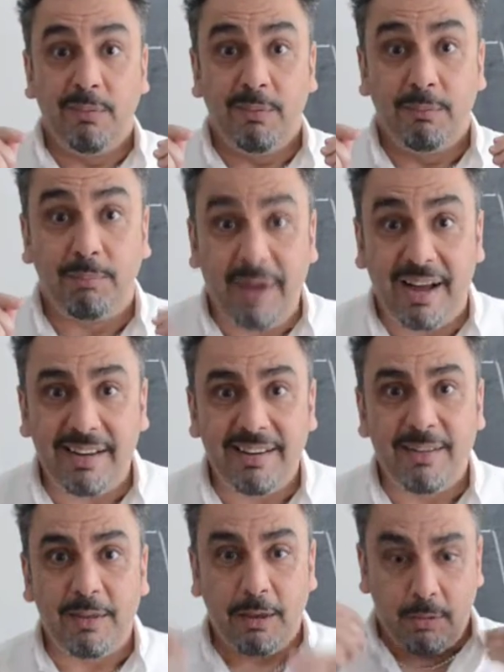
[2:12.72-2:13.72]
But
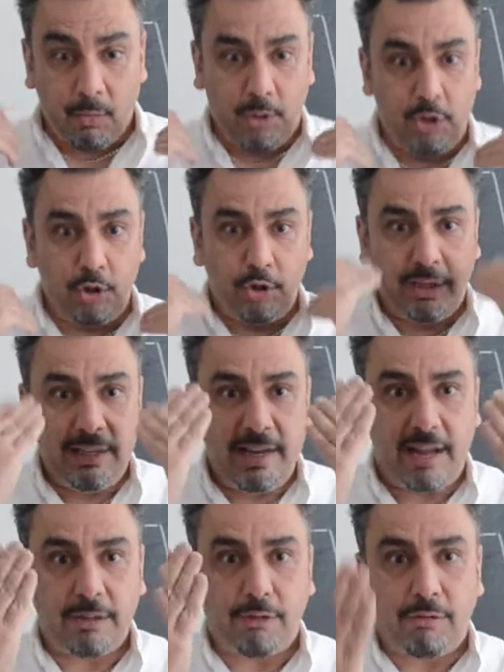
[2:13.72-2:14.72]
when you're looking
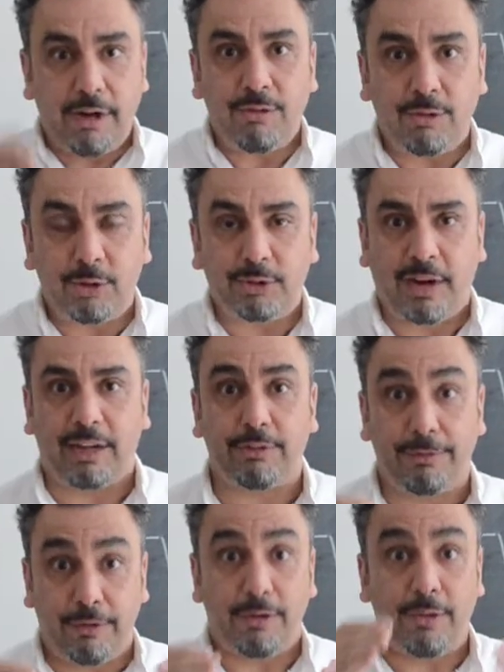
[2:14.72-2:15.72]
down the railroad tracks
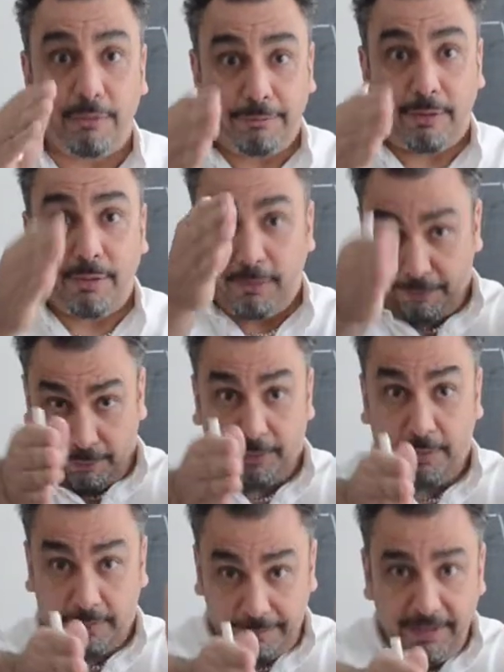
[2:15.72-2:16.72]
further and
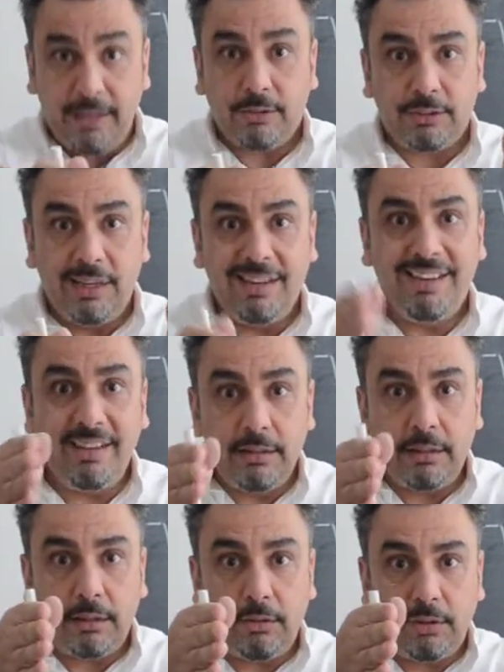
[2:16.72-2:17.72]
further afield,
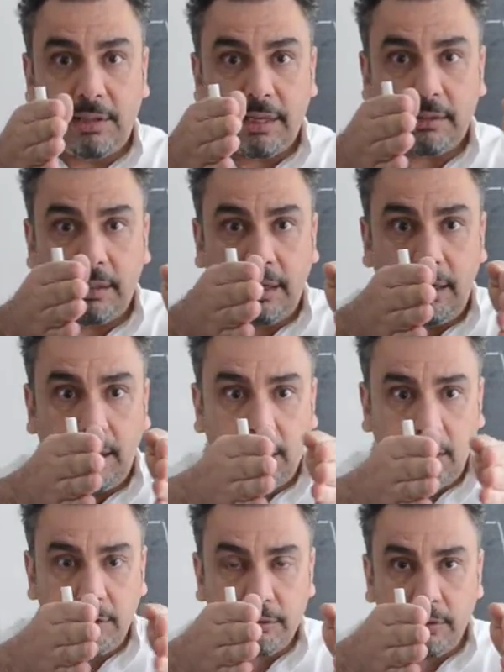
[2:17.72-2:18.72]
they look like they're getting
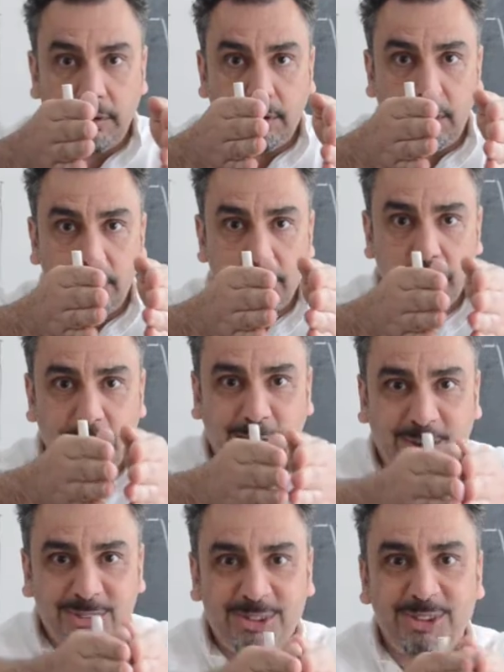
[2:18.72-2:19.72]
closer and closer and
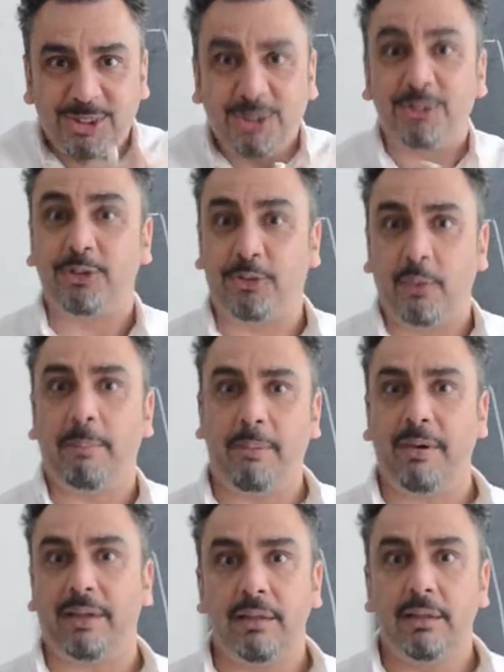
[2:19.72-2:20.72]
closer and closer to a
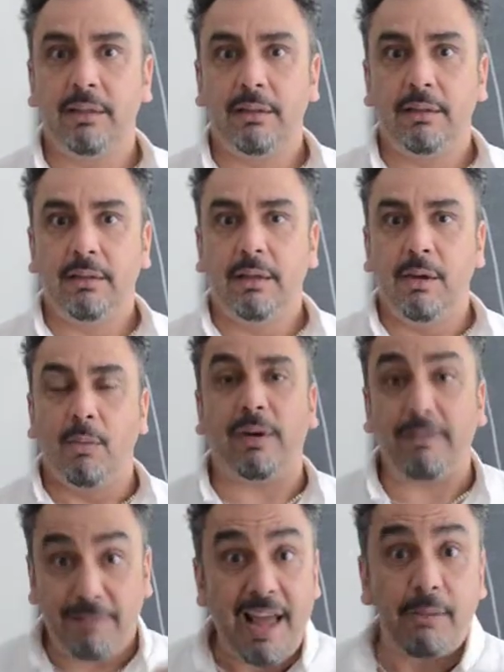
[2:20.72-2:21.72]
point. Well,
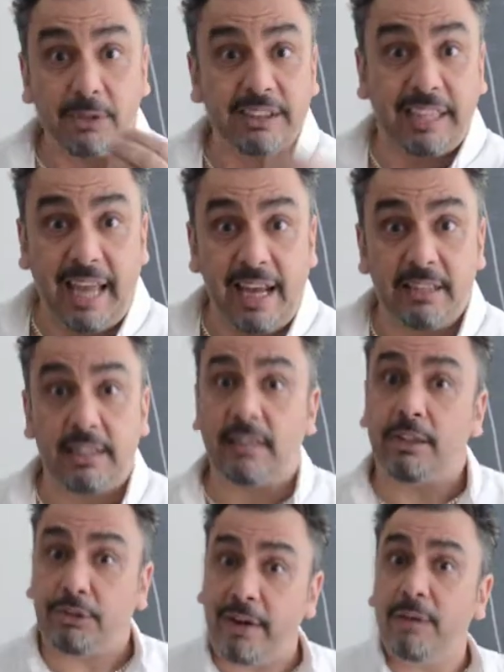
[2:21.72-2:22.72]
if that was the case, then the
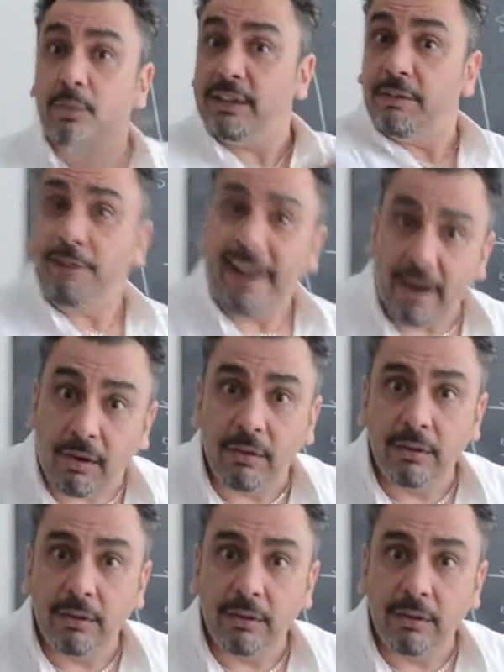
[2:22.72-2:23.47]
train would derail.